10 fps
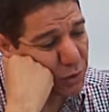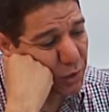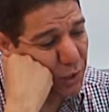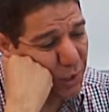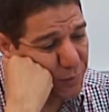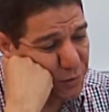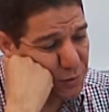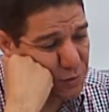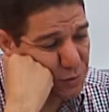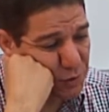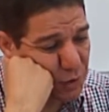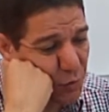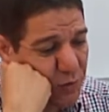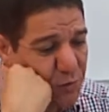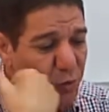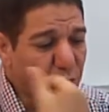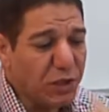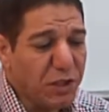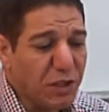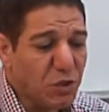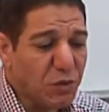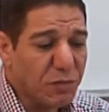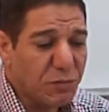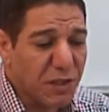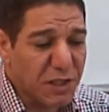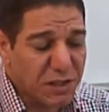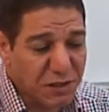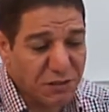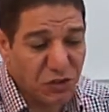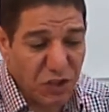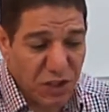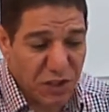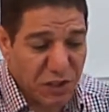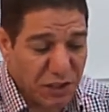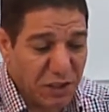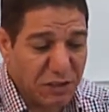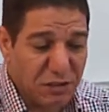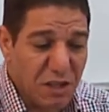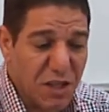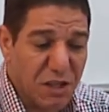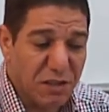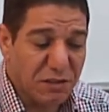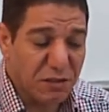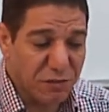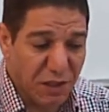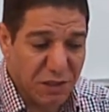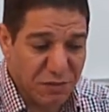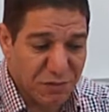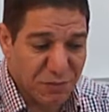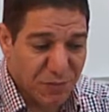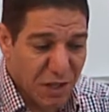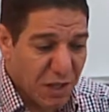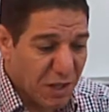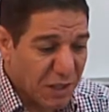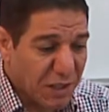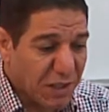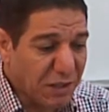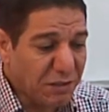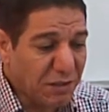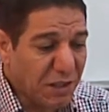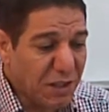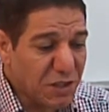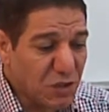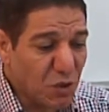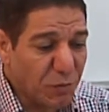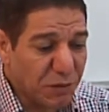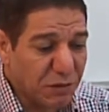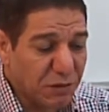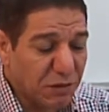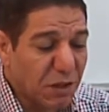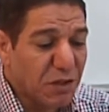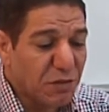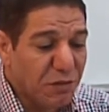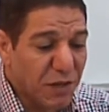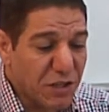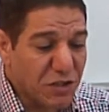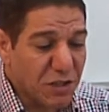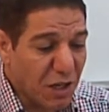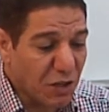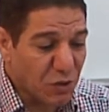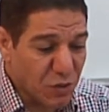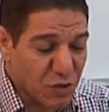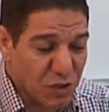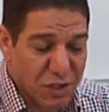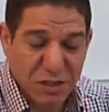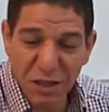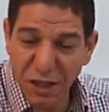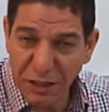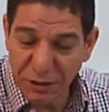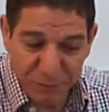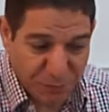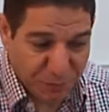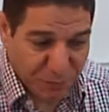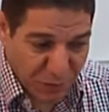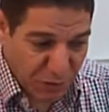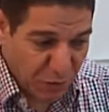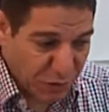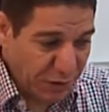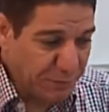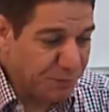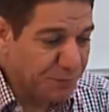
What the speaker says: Clements. He was born in November the 13th, 1835, the night Halley's Comet flashed across the sky. Okay?